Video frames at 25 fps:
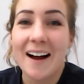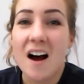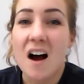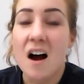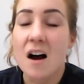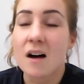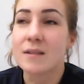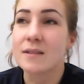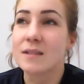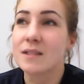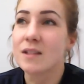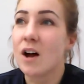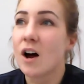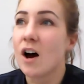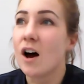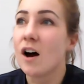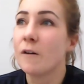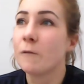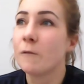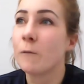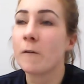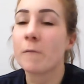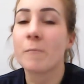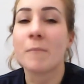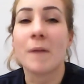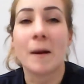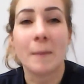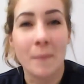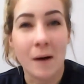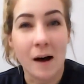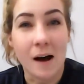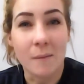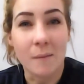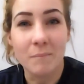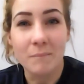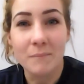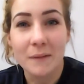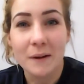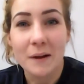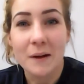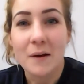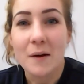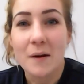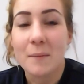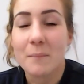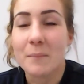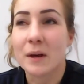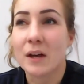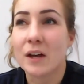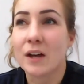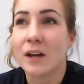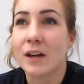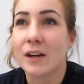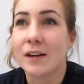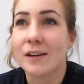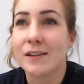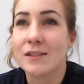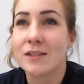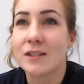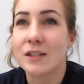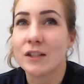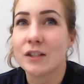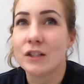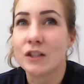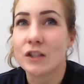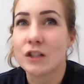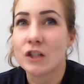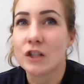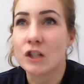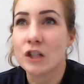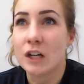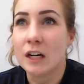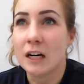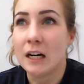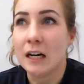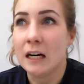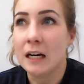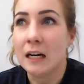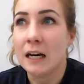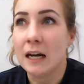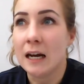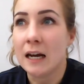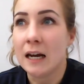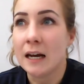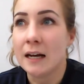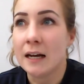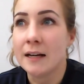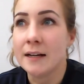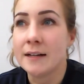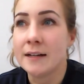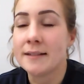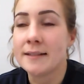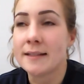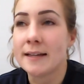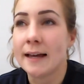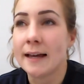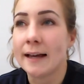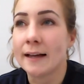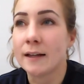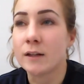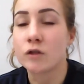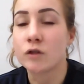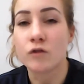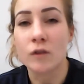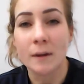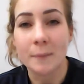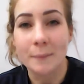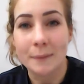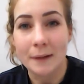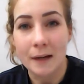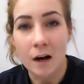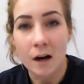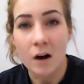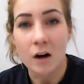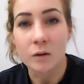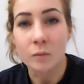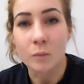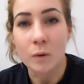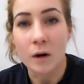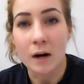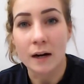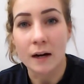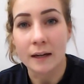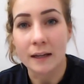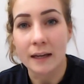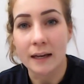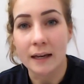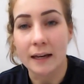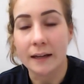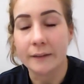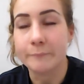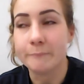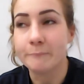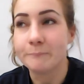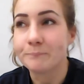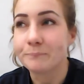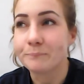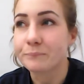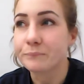I'll start off with my mum because she is extremely hardworking.